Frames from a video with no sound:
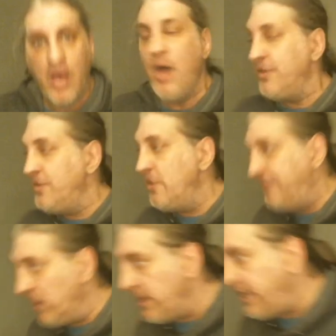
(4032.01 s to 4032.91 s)
The
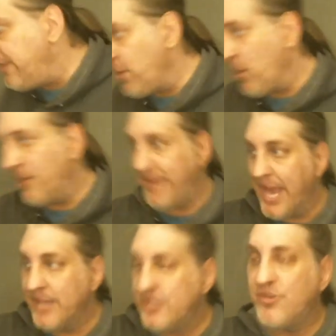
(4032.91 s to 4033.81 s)
nobility of Europe
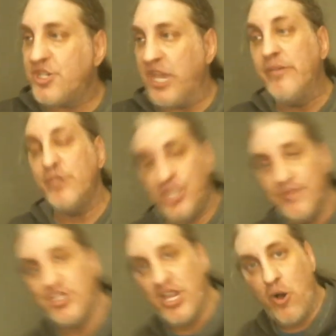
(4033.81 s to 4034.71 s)
began to distinguish
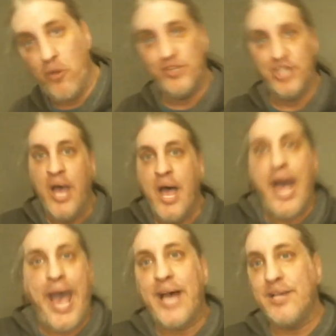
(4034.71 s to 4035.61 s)
themselves
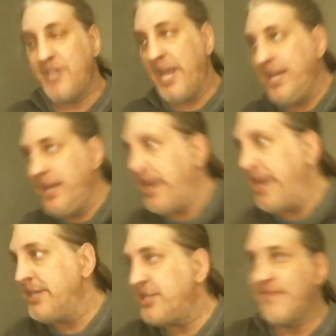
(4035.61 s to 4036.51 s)
as a
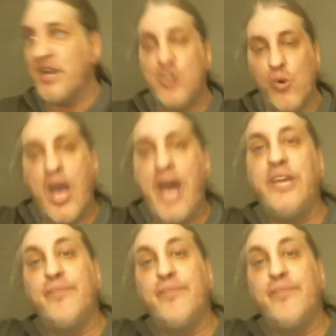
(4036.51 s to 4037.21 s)
special kind of